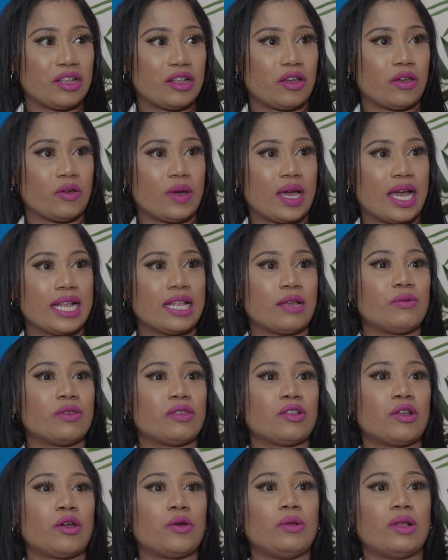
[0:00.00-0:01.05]
And there
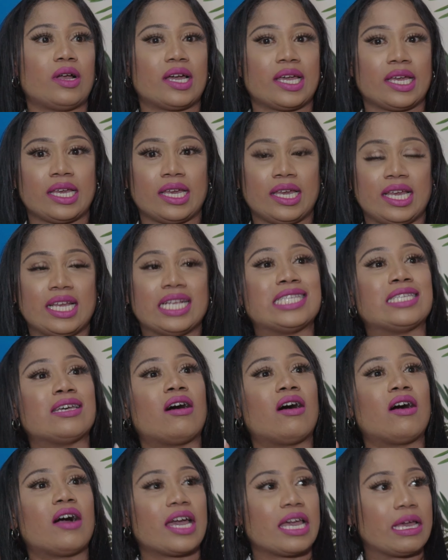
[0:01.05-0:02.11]
was no
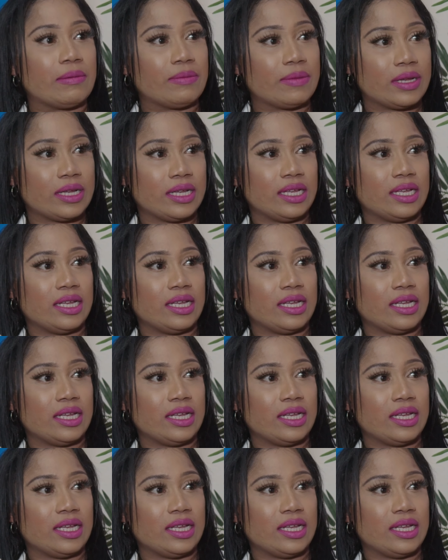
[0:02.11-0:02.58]
time,